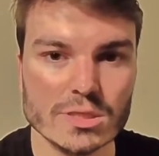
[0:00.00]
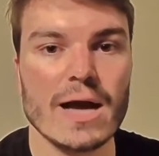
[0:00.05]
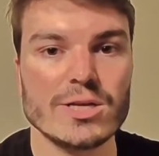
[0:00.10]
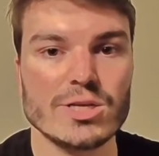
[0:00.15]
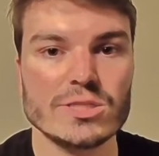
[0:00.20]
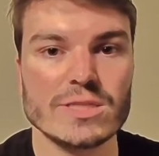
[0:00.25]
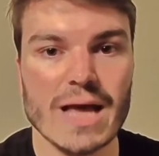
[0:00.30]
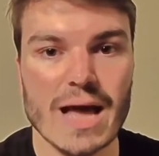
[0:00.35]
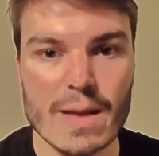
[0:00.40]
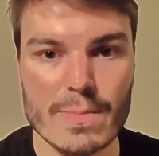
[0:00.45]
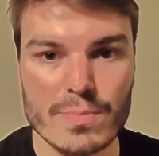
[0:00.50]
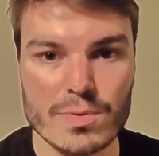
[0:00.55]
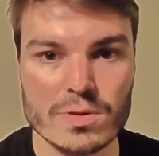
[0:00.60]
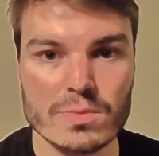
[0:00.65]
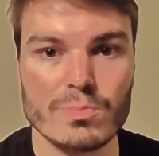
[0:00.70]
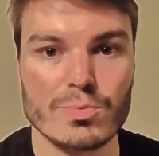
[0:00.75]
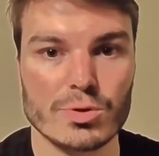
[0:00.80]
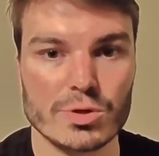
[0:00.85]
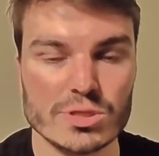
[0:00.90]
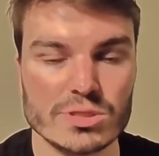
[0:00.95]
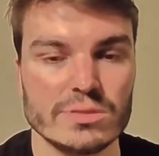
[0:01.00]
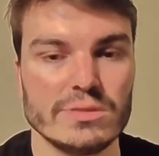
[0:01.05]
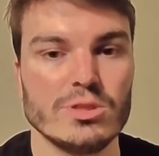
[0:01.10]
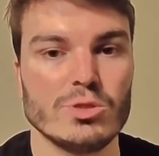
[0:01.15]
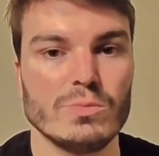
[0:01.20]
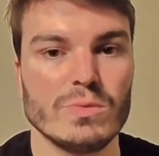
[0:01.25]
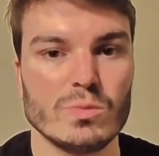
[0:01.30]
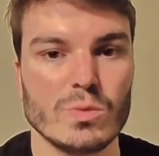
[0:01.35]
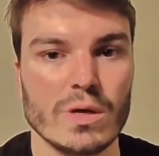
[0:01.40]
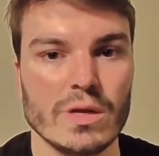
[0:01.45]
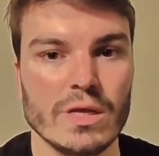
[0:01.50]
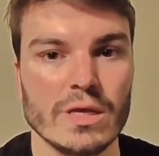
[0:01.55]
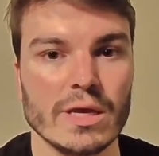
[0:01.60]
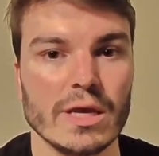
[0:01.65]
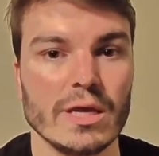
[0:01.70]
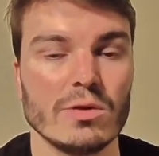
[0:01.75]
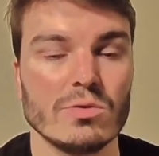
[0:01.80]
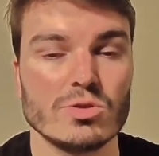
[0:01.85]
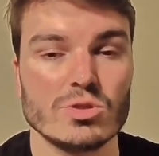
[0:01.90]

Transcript: I just happen personally to be running in a